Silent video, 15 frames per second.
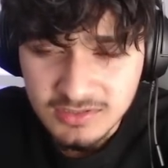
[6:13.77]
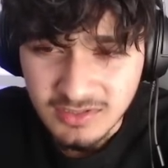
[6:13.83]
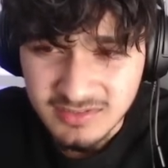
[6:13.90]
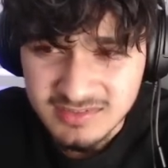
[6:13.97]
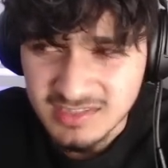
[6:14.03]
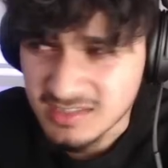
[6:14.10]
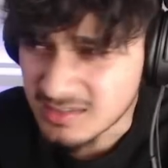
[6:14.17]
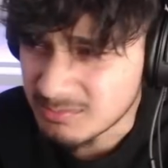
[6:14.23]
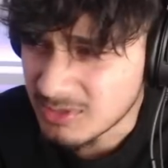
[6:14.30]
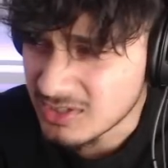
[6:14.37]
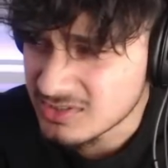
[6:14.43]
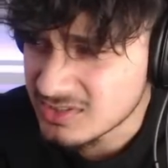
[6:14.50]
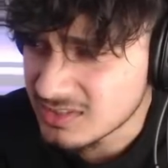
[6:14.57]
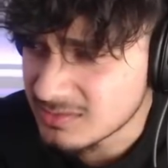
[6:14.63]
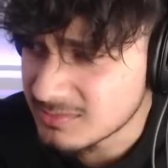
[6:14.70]
seeing
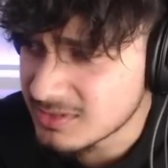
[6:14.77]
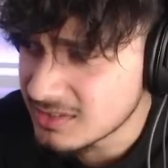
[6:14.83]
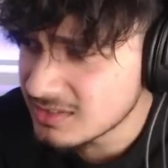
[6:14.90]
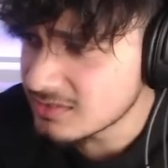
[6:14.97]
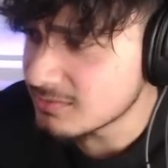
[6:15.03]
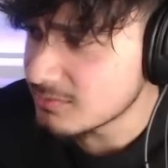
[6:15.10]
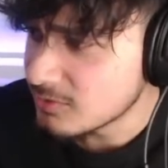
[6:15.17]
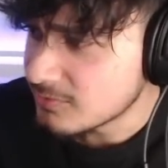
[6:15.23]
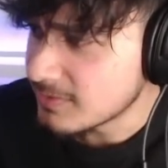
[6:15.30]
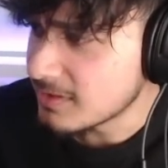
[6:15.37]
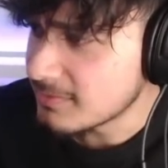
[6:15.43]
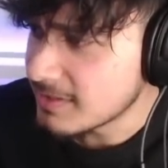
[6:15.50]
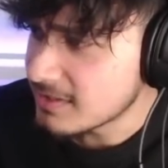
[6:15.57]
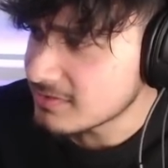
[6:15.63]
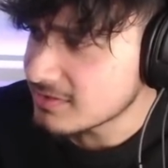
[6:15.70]
much at the minute. Move
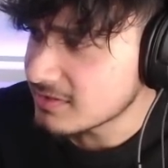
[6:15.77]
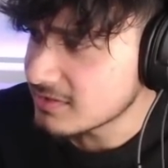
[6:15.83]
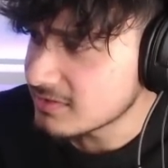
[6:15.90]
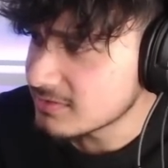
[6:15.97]
my mouse out